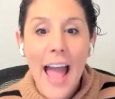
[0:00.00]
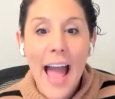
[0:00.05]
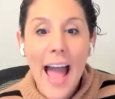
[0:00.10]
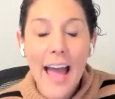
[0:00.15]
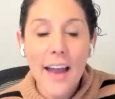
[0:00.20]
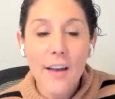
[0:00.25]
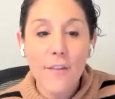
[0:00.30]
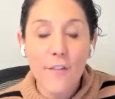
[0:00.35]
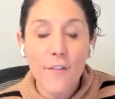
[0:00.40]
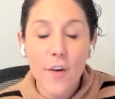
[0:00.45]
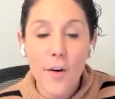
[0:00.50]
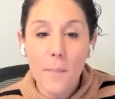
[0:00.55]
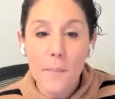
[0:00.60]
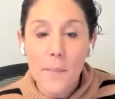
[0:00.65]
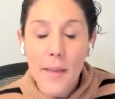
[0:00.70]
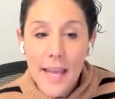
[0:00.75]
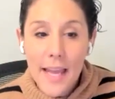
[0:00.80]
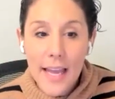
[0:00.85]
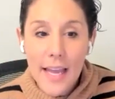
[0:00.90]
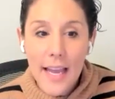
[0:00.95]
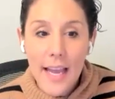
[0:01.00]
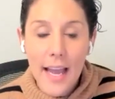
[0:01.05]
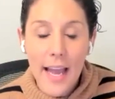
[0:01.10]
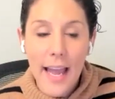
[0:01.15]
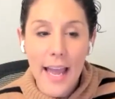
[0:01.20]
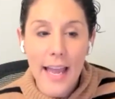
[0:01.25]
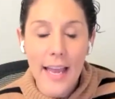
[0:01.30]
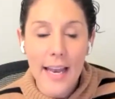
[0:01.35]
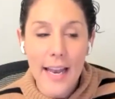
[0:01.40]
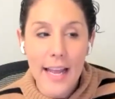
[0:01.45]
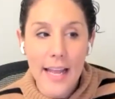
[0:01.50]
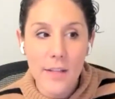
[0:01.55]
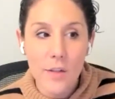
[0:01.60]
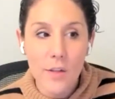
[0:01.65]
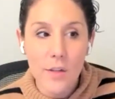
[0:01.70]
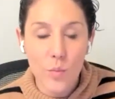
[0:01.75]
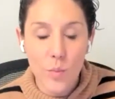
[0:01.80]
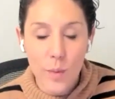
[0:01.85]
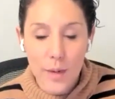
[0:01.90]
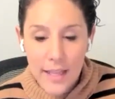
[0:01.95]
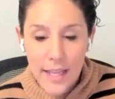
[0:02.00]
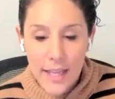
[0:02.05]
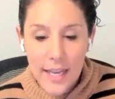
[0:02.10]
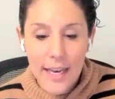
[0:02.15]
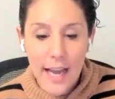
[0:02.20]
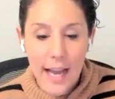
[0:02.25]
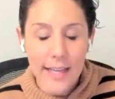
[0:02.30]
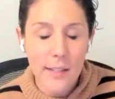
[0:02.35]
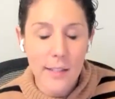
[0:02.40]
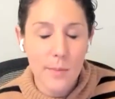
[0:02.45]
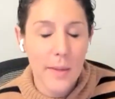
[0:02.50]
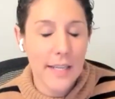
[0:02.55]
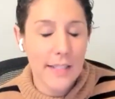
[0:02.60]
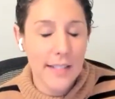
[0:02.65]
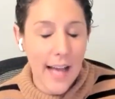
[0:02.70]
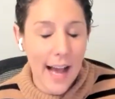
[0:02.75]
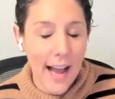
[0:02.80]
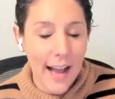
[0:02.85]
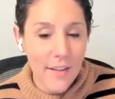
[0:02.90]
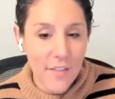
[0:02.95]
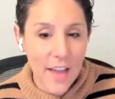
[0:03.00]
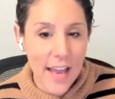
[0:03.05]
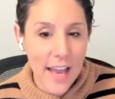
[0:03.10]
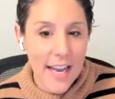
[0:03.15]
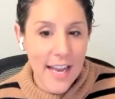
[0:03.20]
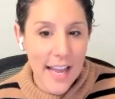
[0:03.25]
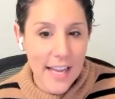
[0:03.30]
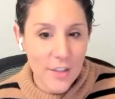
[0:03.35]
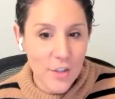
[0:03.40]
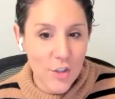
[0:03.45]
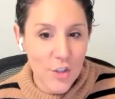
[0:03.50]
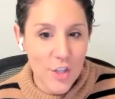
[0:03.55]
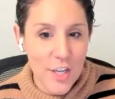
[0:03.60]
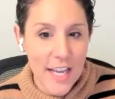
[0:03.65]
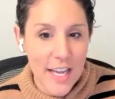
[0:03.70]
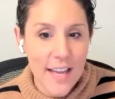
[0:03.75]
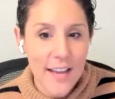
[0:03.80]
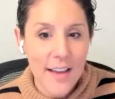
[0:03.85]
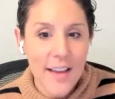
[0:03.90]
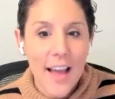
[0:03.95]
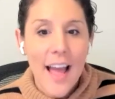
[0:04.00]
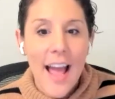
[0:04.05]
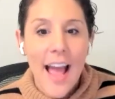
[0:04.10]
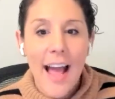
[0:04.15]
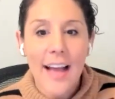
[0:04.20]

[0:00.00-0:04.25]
And for me, it is really nice because I have A D H D.